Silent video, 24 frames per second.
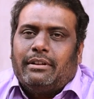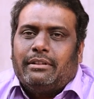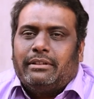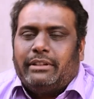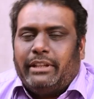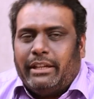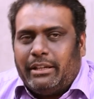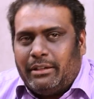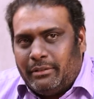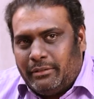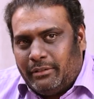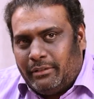
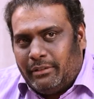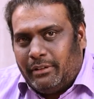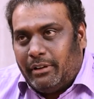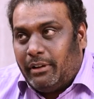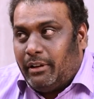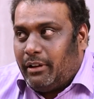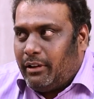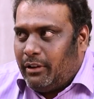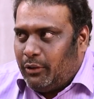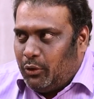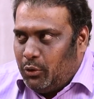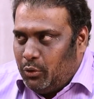Then
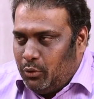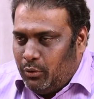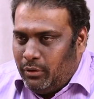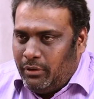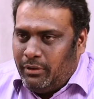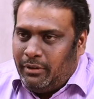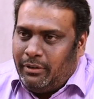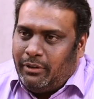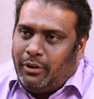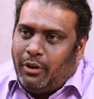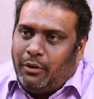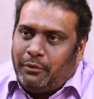
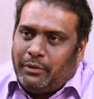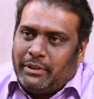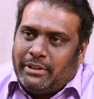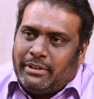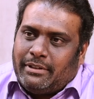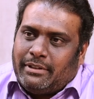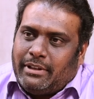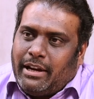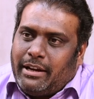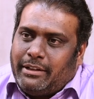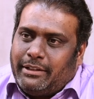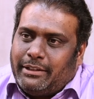Google office
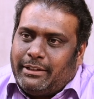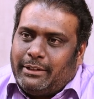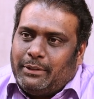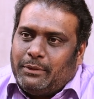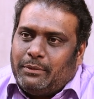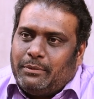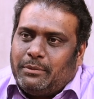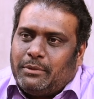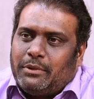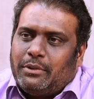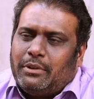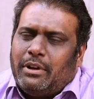started.
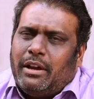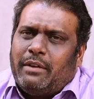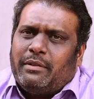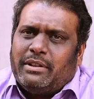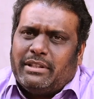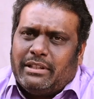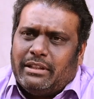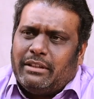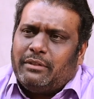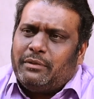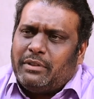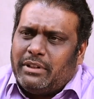So I
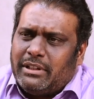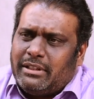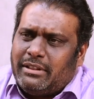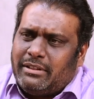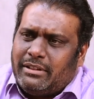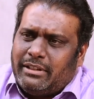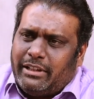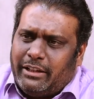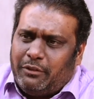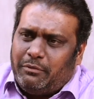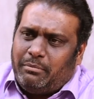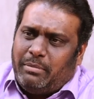was in the first
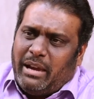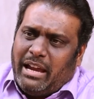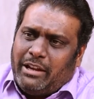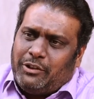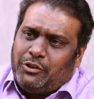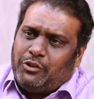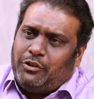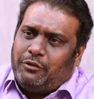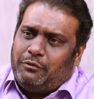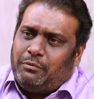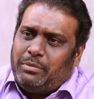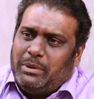set of
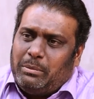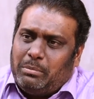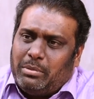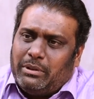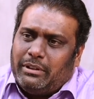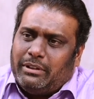batch of people.